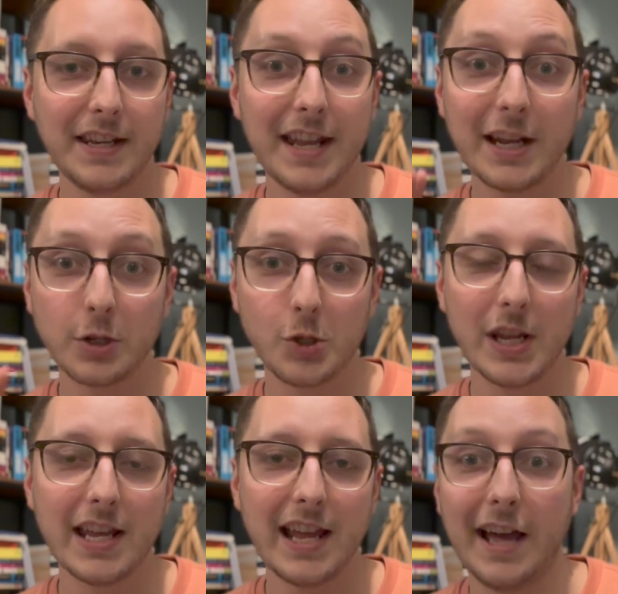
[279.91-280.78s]
next
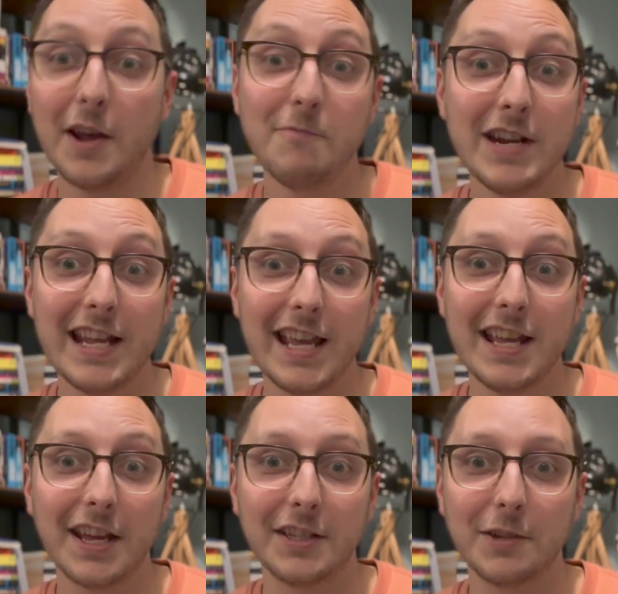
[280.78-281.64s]
year, and I'm really
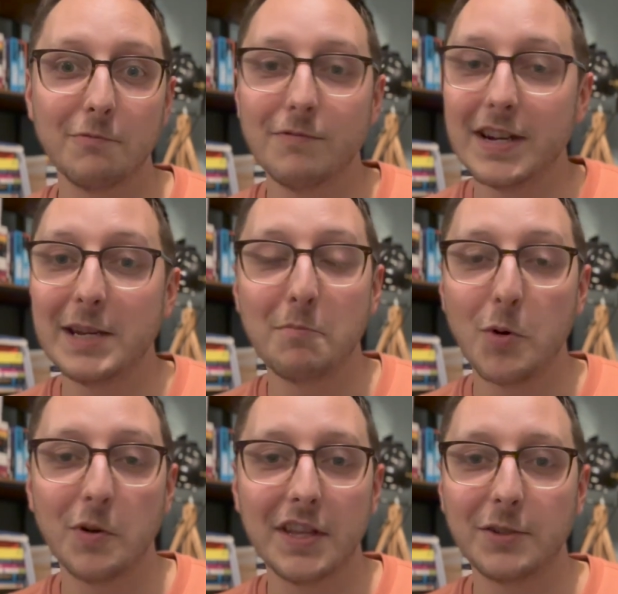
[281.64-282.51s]
eager to read
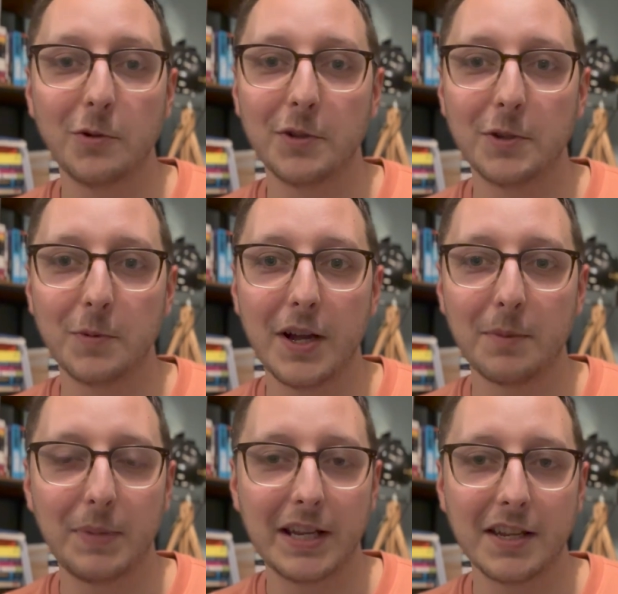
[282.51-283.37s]
more of this author's work
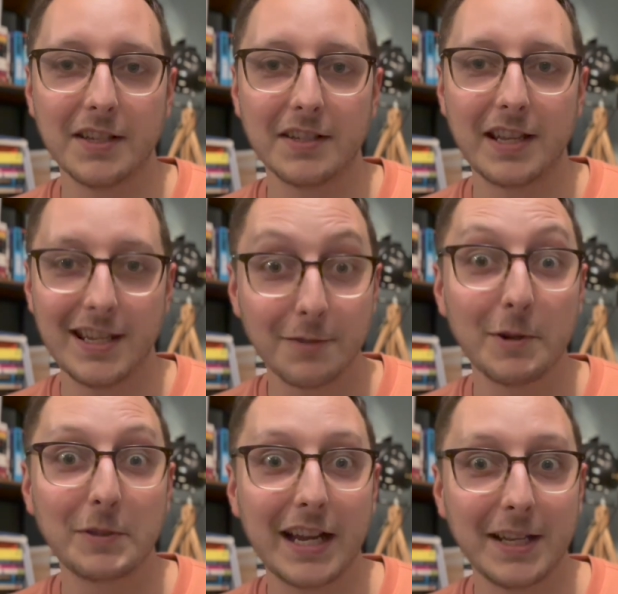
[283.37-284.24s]
because he's a real
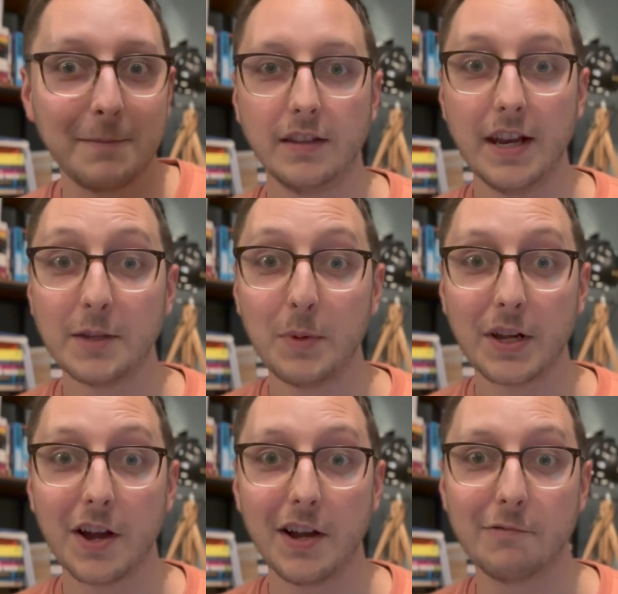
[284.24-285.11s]
talent. The next
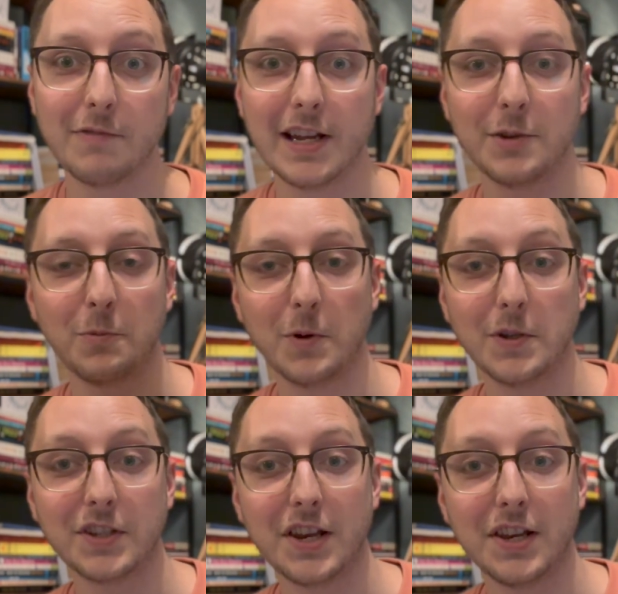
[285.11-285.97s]
book I read
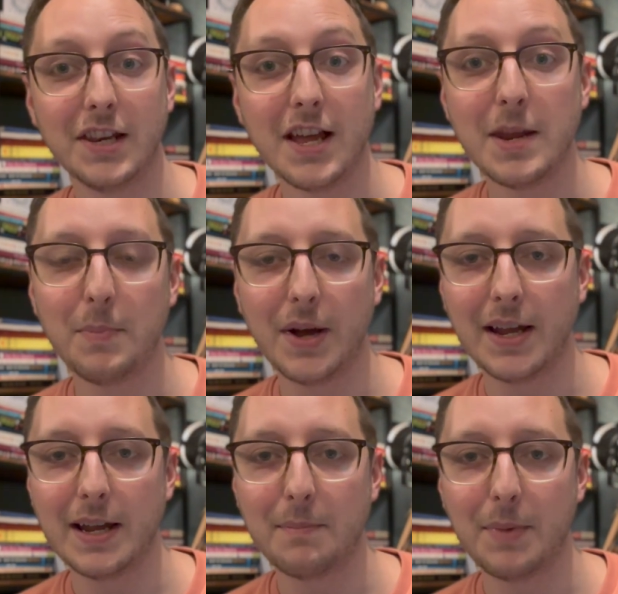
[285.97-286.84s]
was
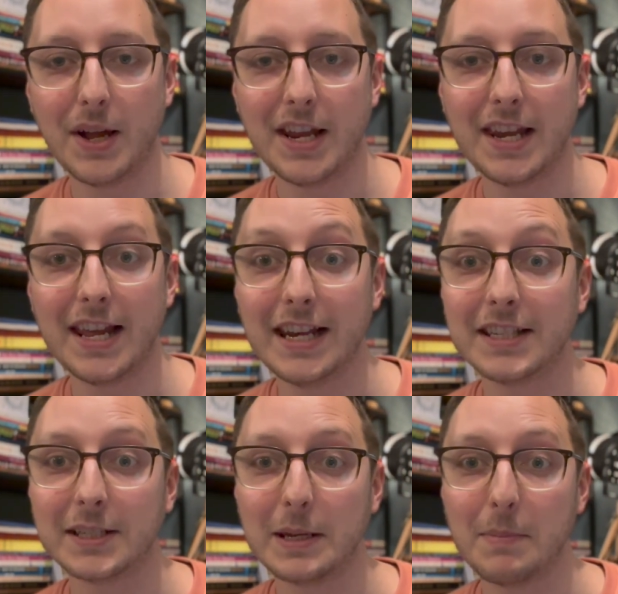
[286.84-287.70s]
Lullaby by Leila
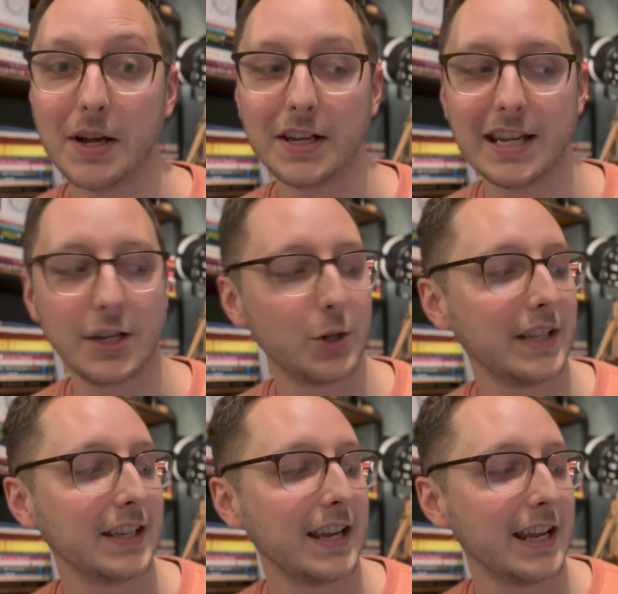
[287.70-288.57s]
Slimani,
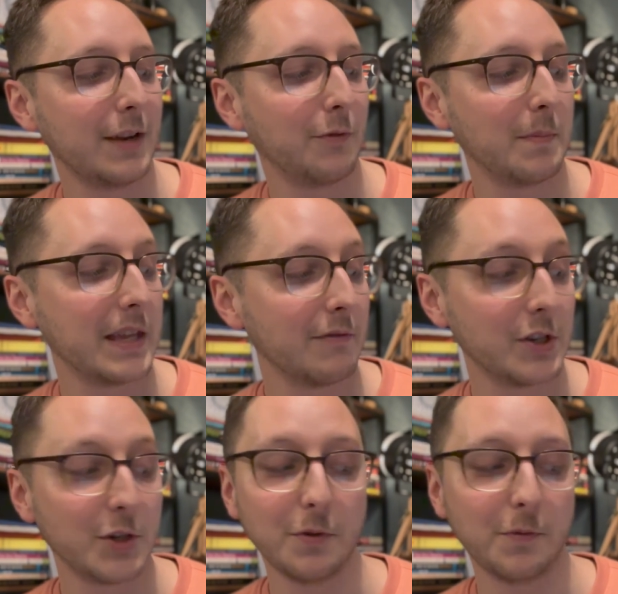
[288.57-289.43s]
translated from the
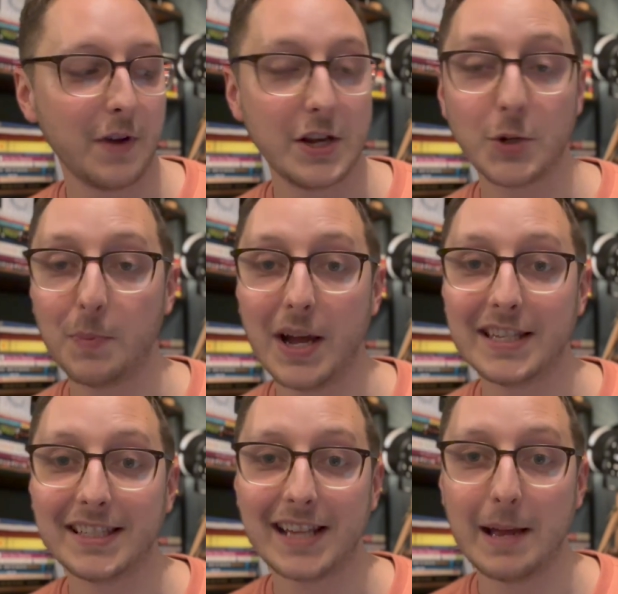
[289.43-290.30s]
original French by
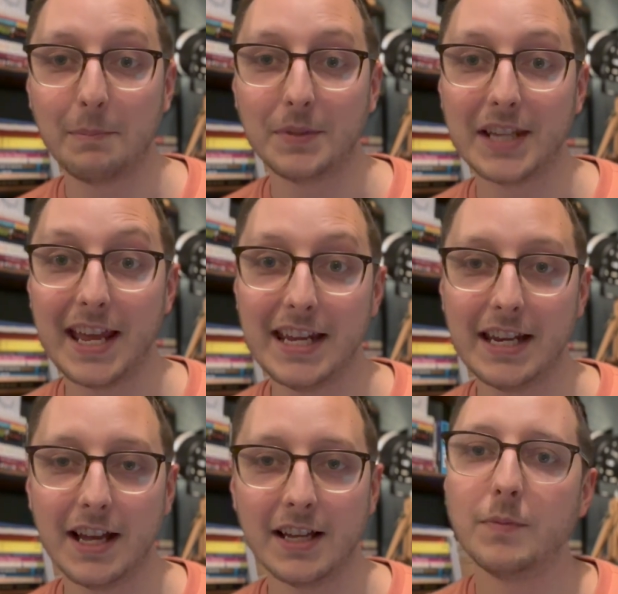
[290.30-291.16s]
Sam Taylor.